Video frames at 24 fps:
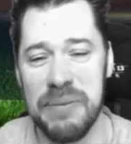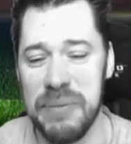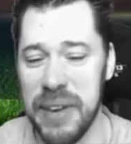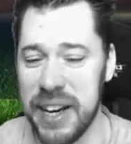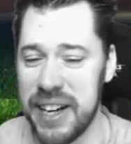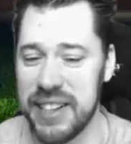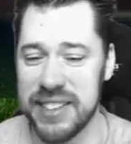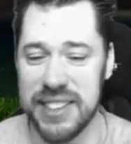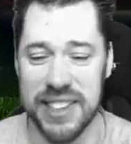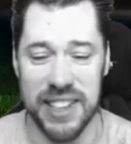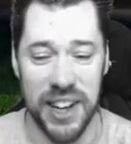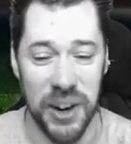
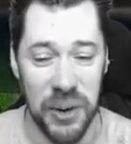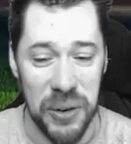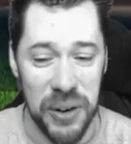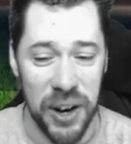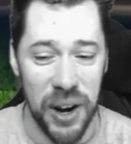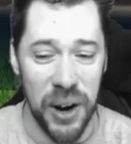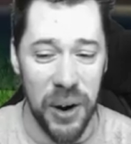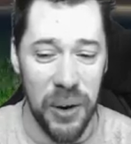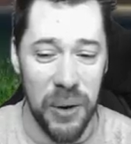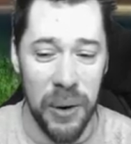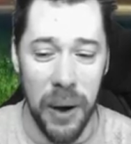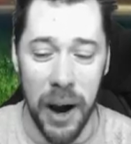because I don't
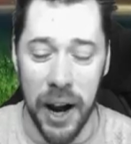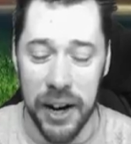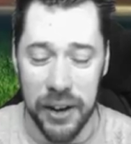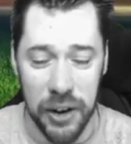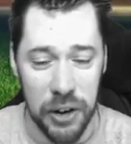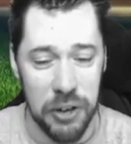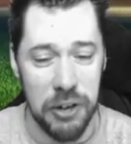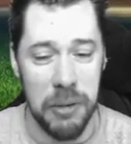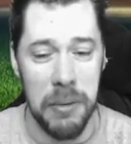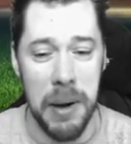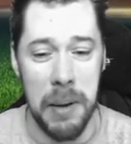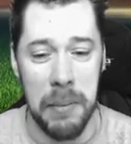know, I
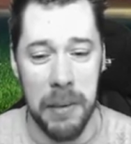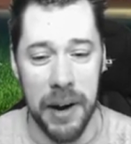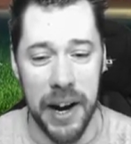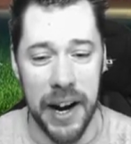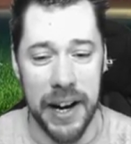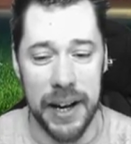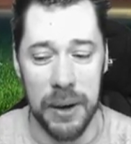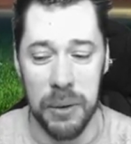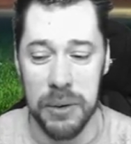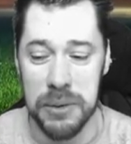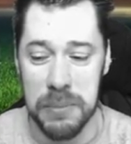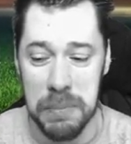don't remember,
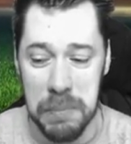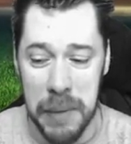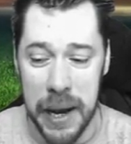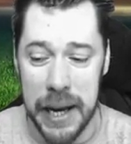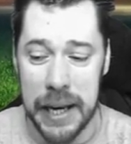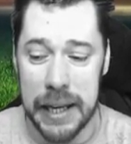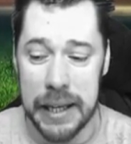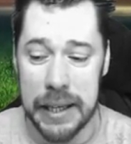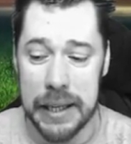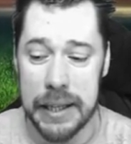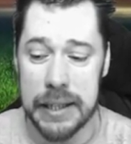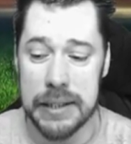and it was
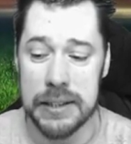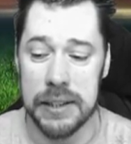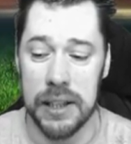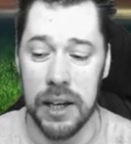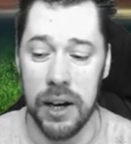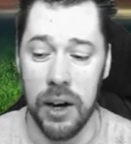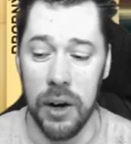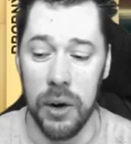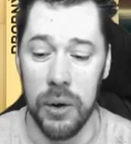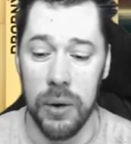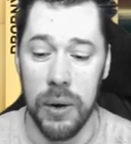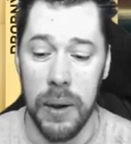many years
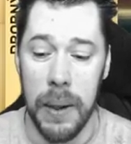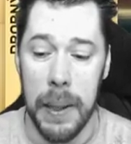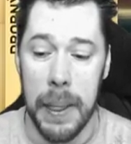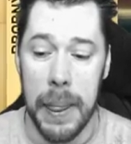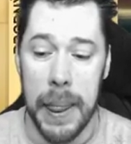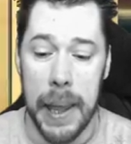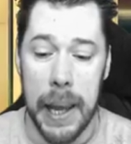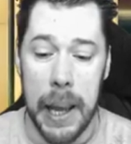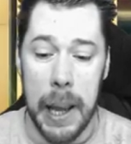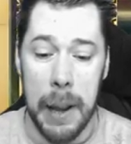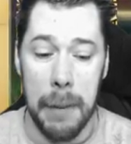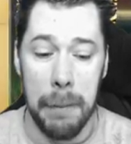ago,
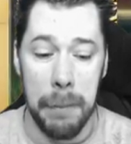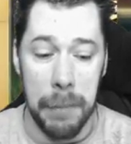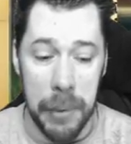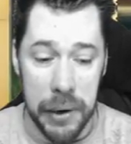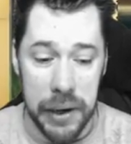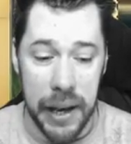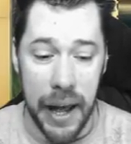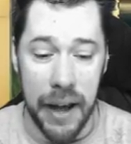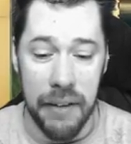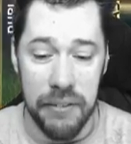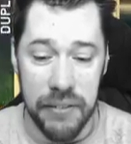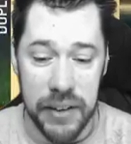
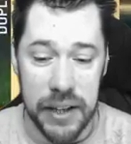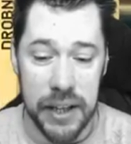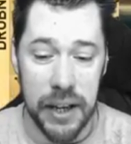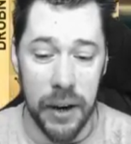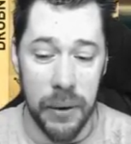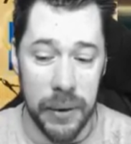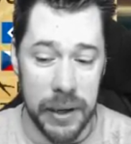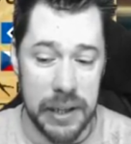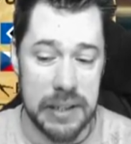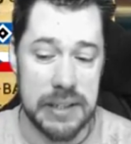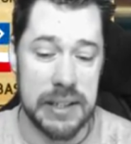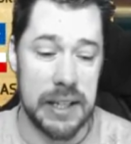but that
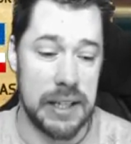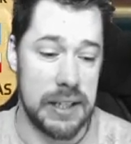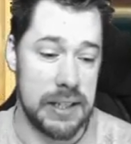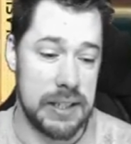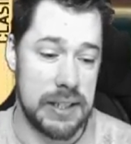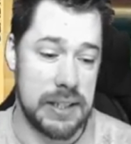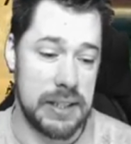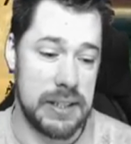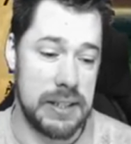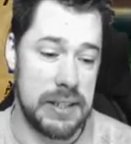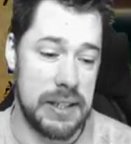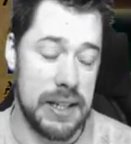video
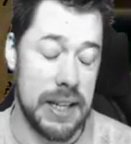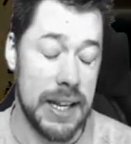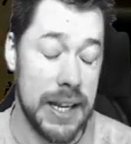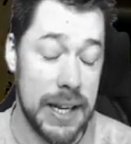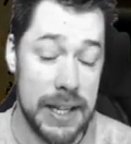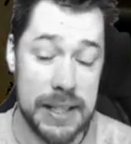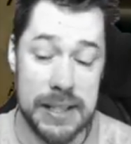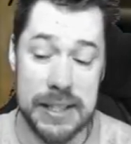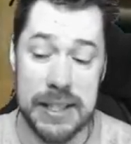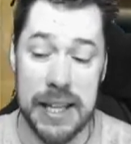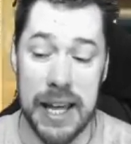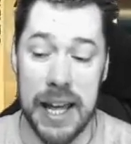exists.
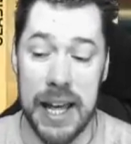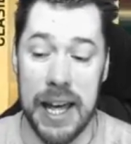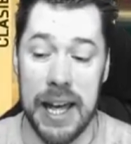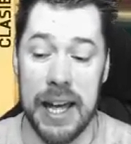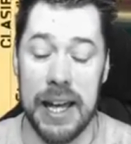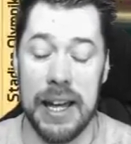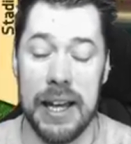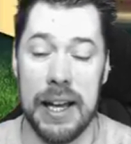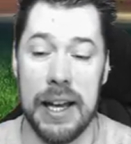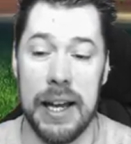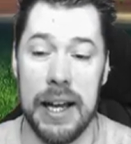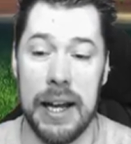It's
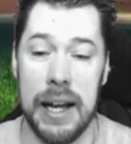there.